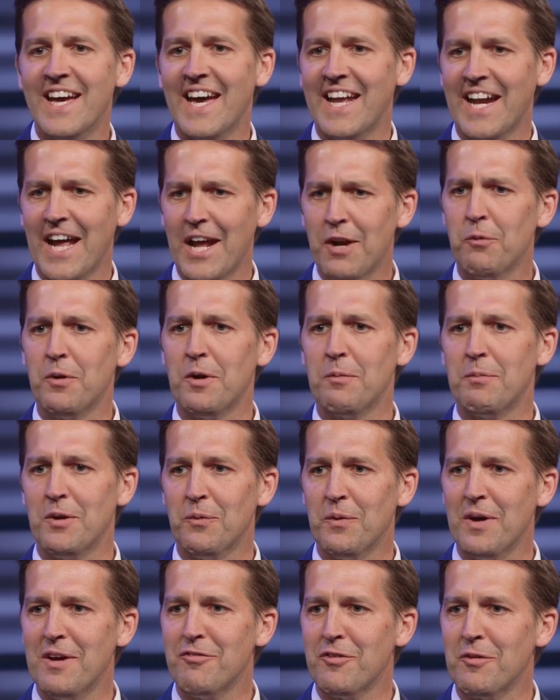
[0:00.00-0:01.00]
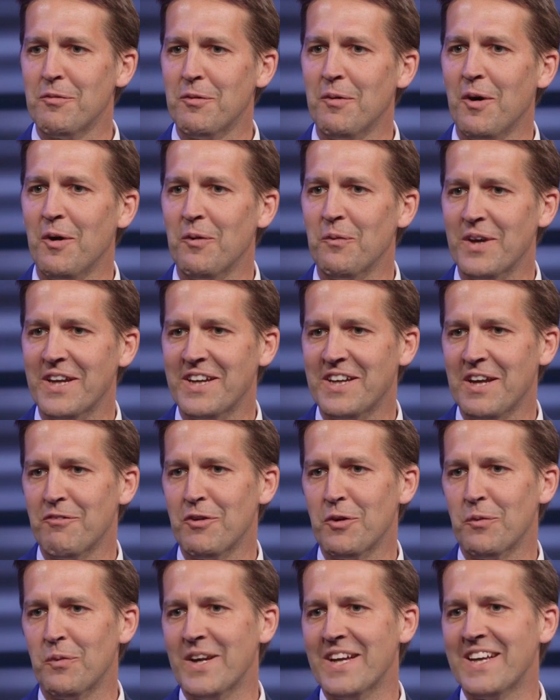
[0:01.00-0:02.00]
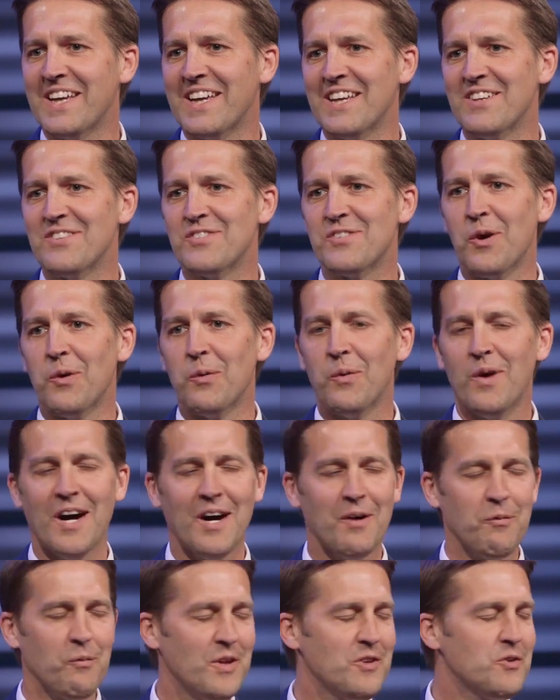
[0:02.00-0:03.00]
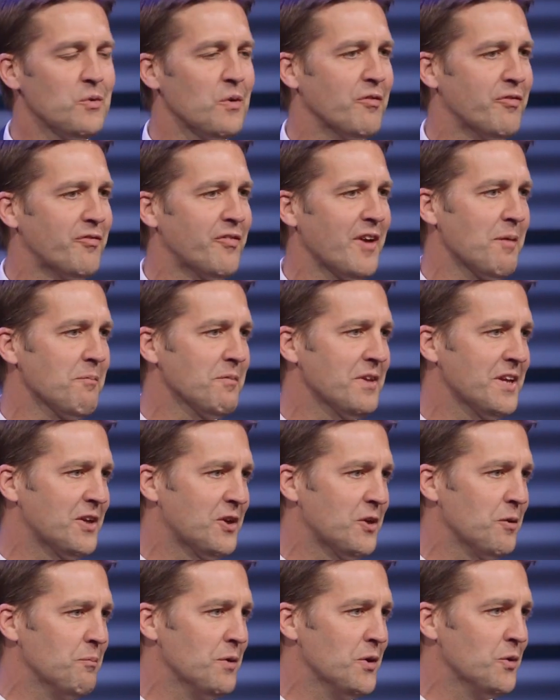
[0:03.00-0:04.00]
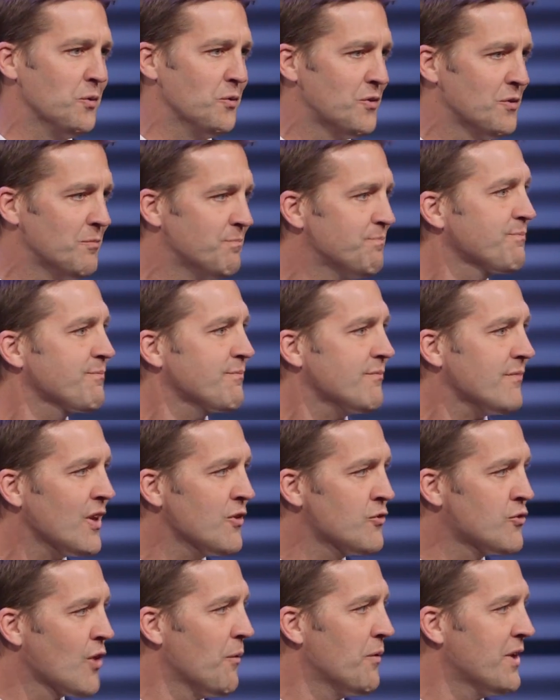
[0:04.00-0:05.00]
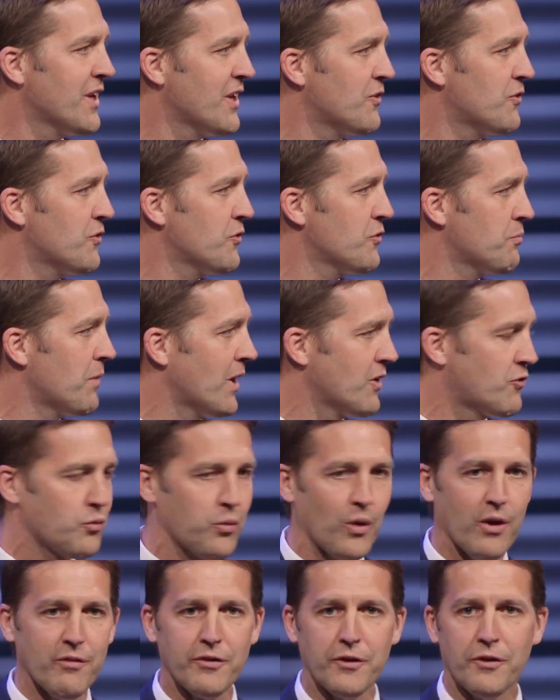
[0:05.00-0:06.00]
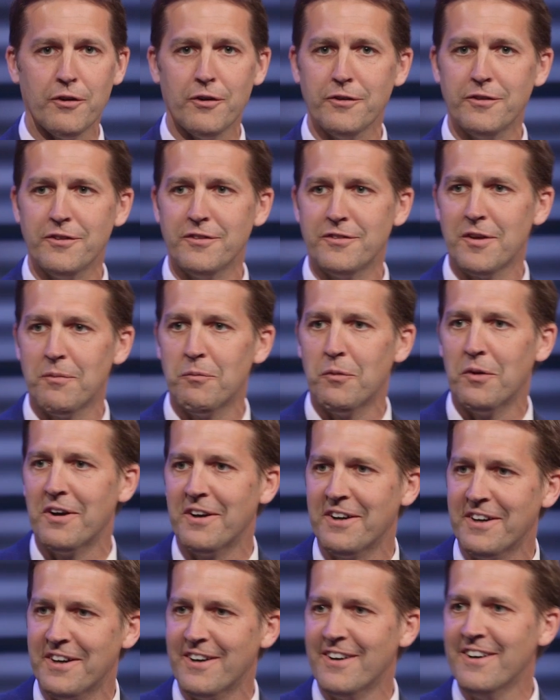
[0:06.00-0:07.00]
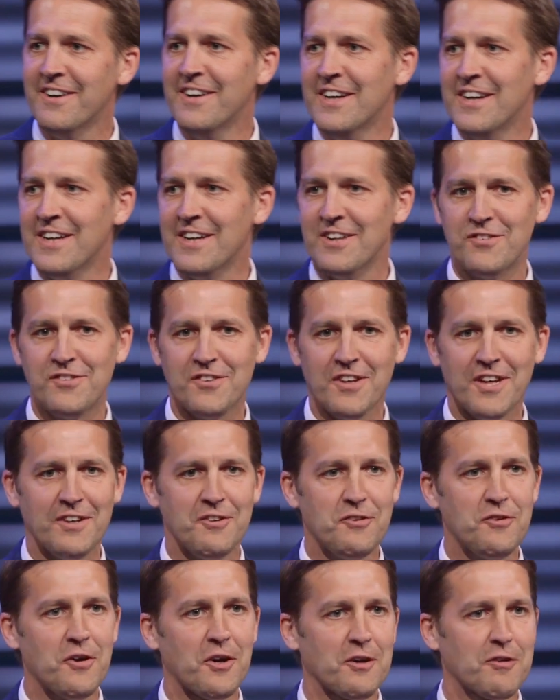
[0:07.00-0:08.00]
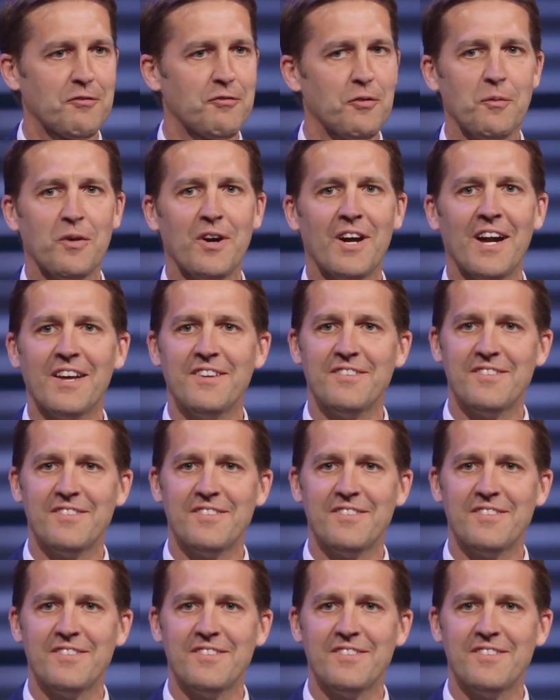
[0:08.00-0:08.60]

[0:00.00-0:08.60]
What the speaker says: and I don't want to be away from them all week, every week, and so we do a family commute. So I want to introduce my 12-year-old is somewhere here. It's dark from where I